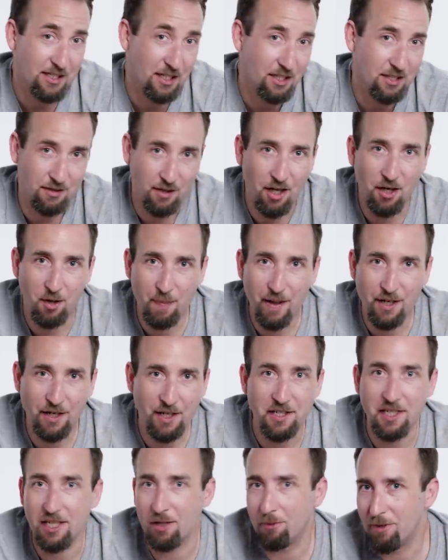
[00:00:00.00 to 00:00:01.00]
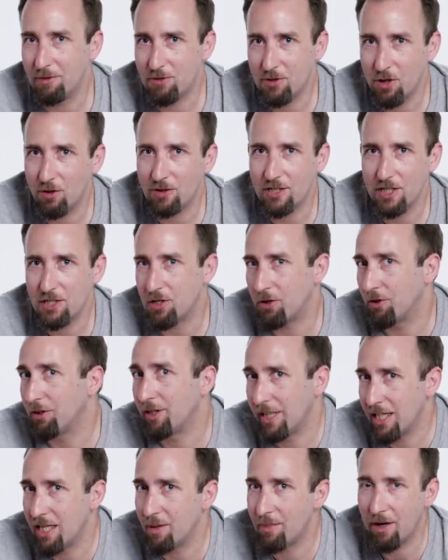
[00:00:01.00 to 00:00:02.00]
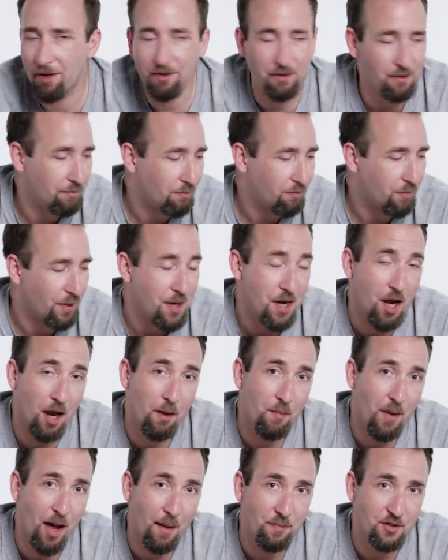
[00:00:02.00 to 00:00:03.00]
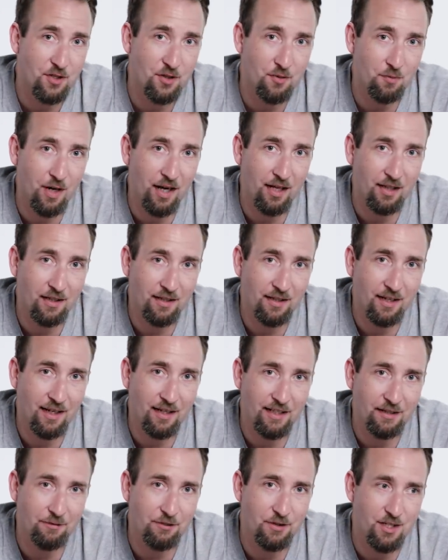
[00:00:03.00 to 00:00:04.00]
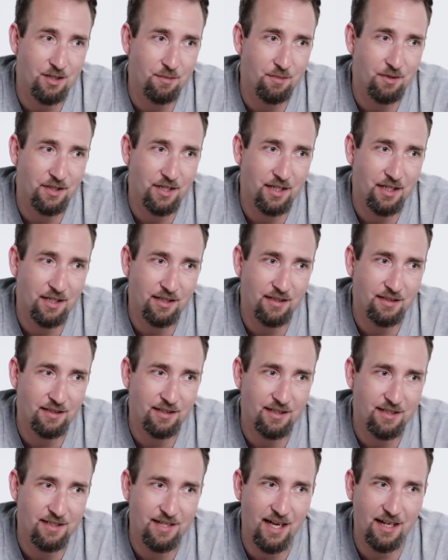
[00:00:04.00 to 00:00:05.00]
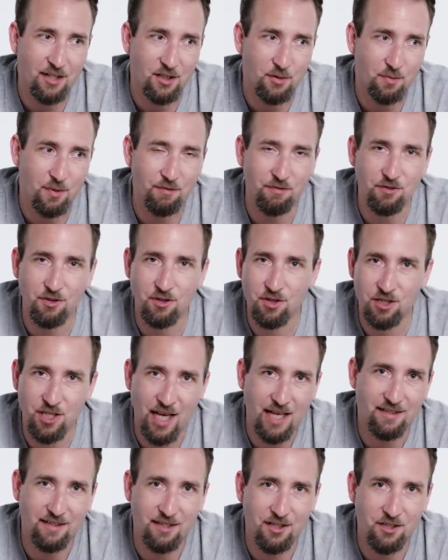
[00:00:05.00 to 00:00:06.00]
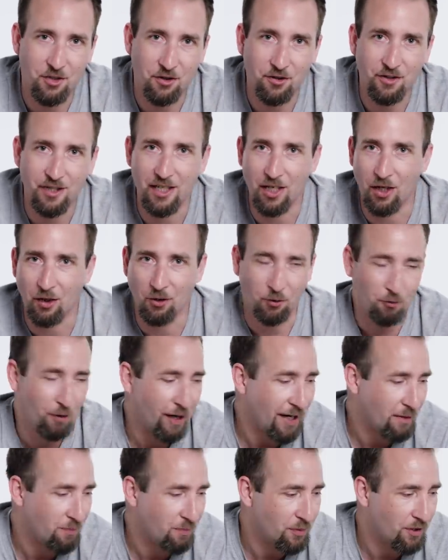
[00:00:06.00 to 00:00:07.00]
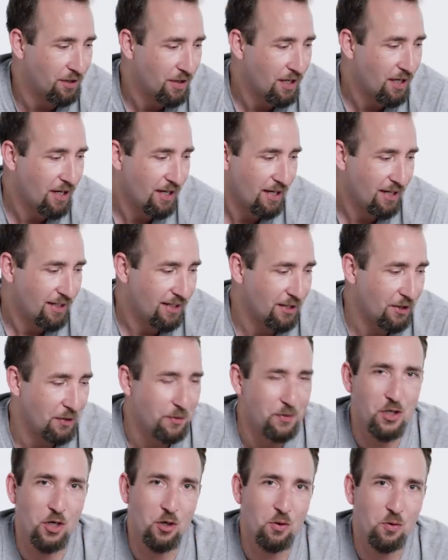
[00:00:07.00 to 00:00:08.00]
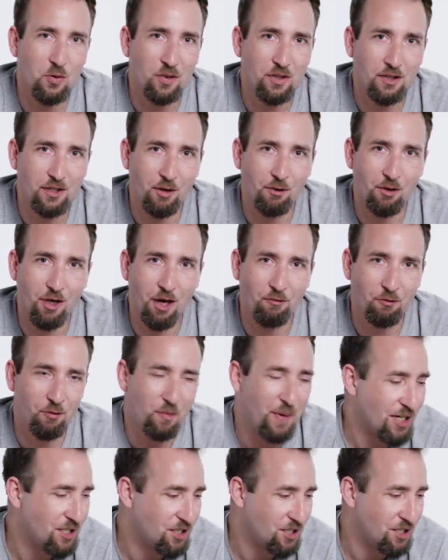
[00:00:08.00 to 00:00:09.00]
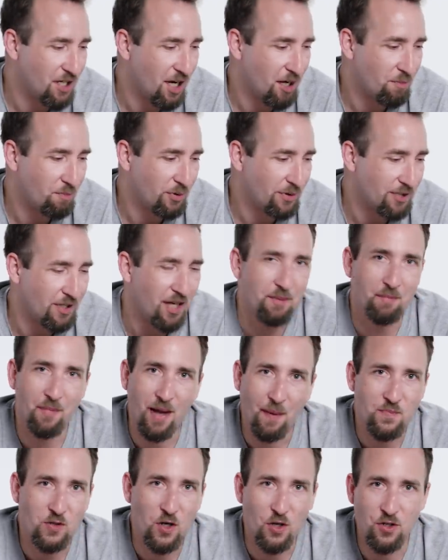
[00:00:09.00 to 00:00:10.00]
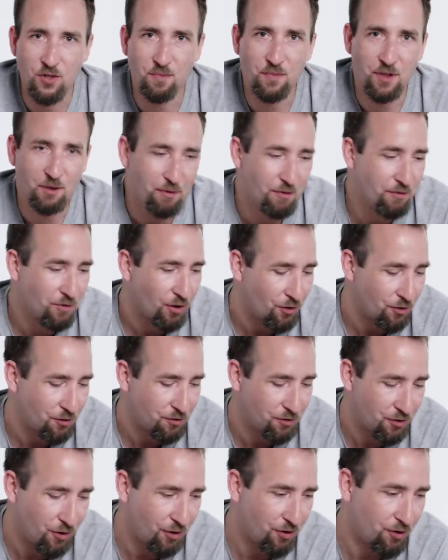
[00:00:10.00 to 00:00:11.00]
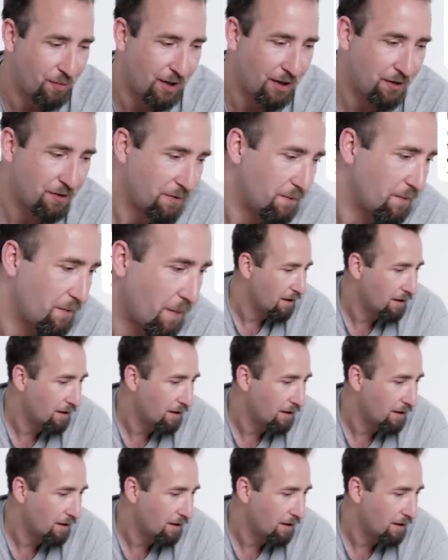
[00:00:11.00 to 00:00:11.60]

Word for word: That's not a bad idea. We've talked internally about night maps as well, and even some of the settings we've tested internally look great, but, you know, no confirmation yet, but night maps are something we've thought about.